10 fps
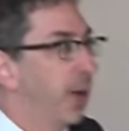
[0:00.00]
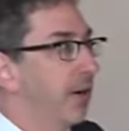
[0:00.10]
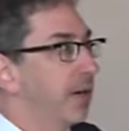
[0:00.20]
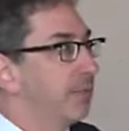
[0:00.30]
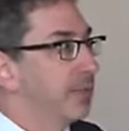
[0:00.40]

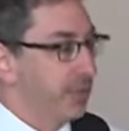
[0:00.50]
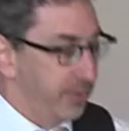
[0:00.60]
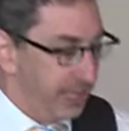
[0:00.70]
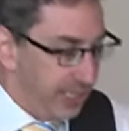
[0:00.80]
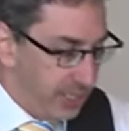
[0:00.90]
welcome
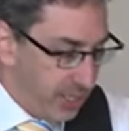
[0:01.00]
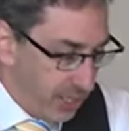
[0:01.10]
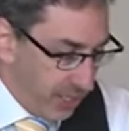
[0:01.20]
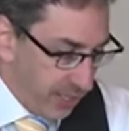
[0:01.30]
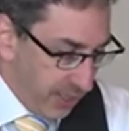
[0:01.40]
to
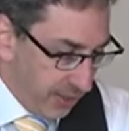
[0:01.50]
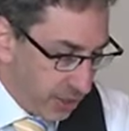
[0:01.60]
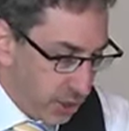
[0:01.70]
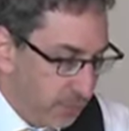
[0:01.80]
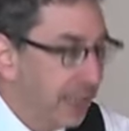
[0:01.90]
the
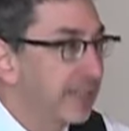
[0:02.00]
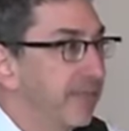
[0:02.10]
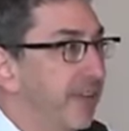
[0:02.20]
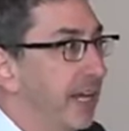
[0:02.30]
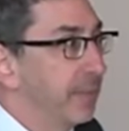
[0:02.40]

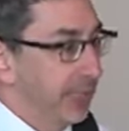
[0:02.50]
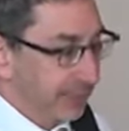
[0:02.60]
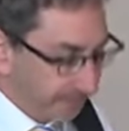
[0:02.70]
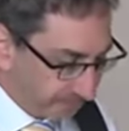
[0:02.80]
Schmutta family.